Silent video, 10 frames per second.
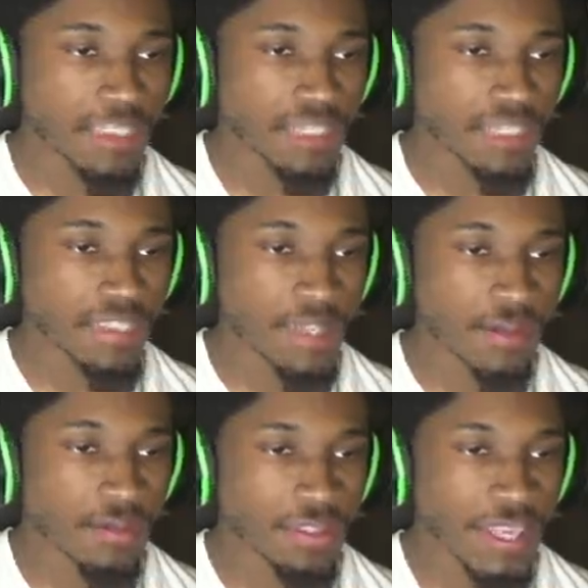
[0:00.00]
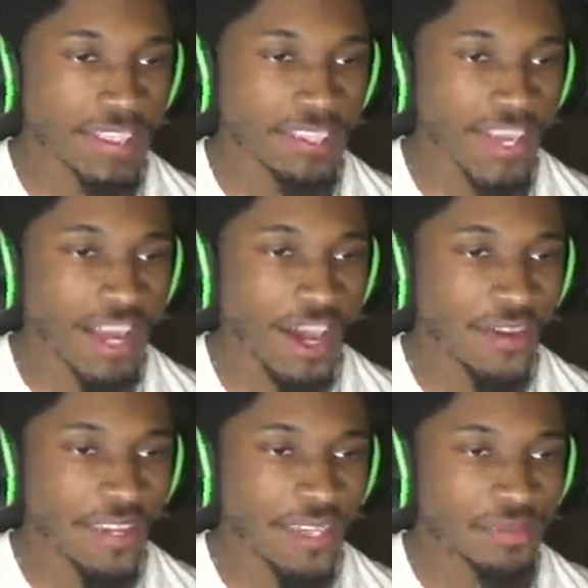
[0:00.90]
sucky suck. Let's go.
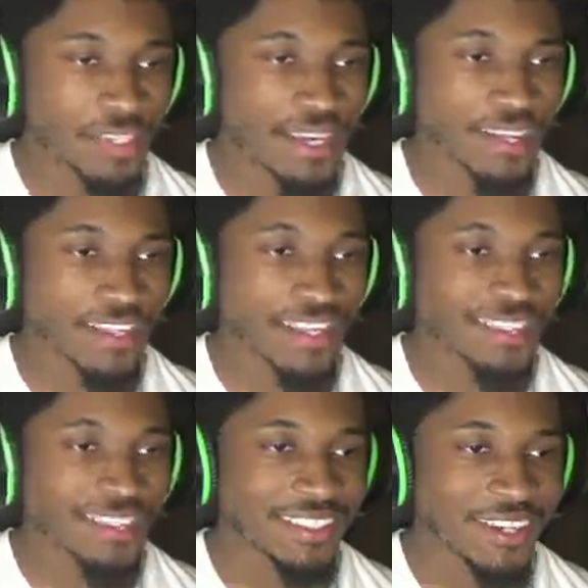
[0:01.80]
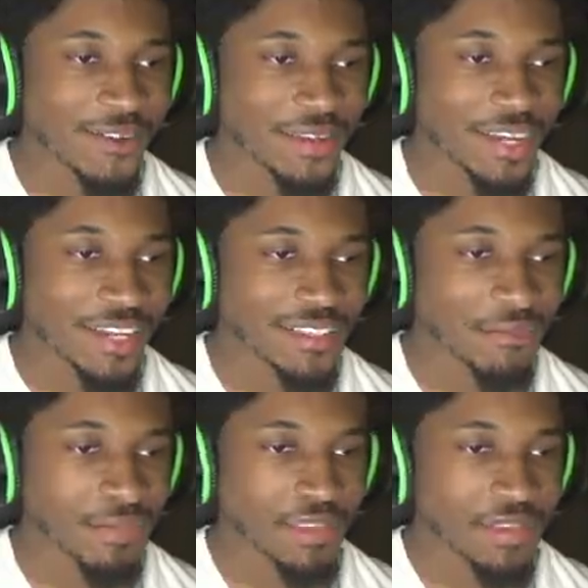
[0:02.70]
Kill him. Dead. Let's go, guys.
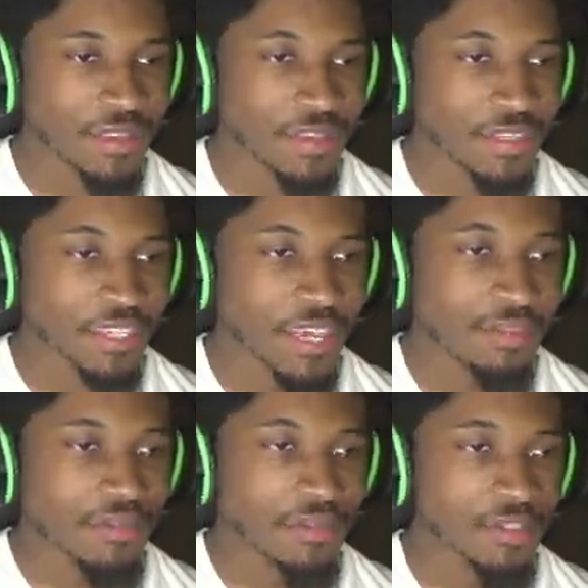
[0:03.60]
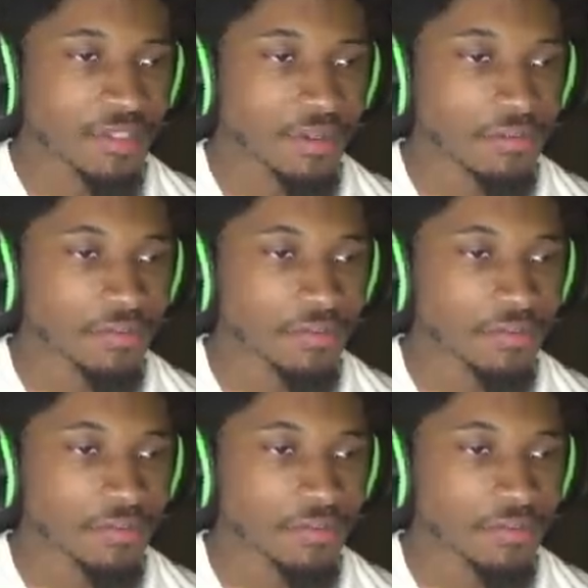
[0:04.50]
There's a heavy. It's a heavy. Good call.